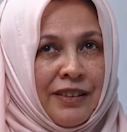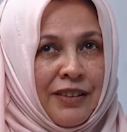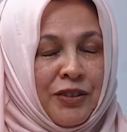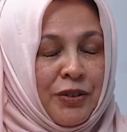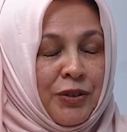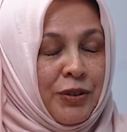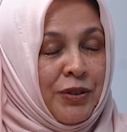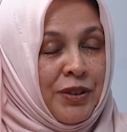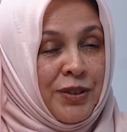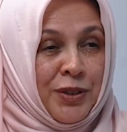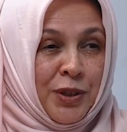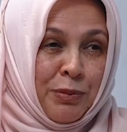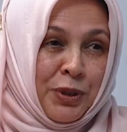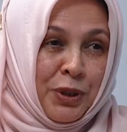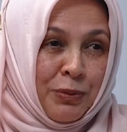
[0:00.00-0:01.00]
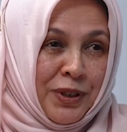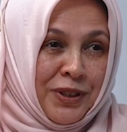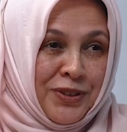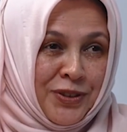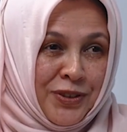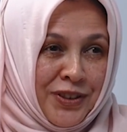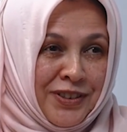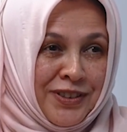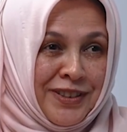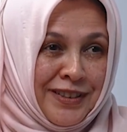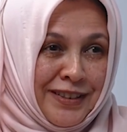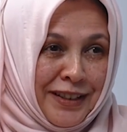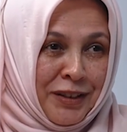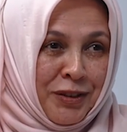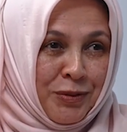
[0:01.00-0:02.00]
There's so many ways to answer
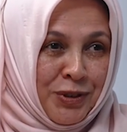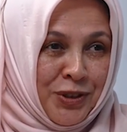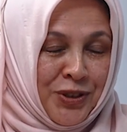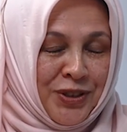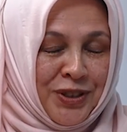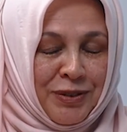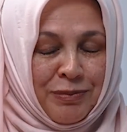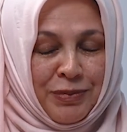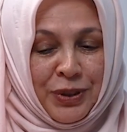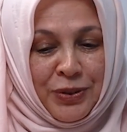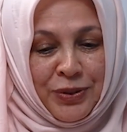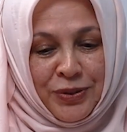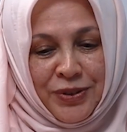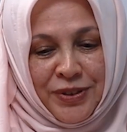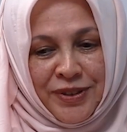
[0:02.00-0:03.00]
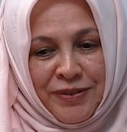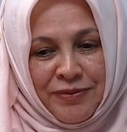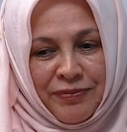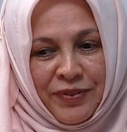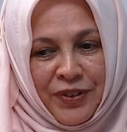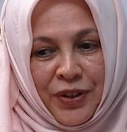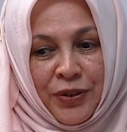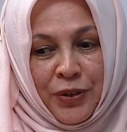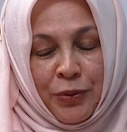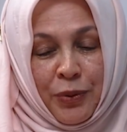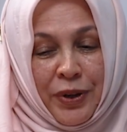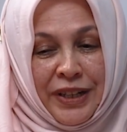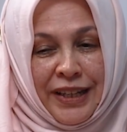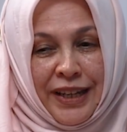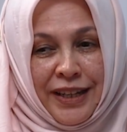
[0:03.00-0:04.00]
that question because on the
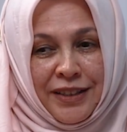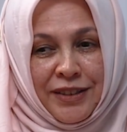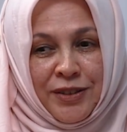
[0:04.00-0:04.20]
one hand,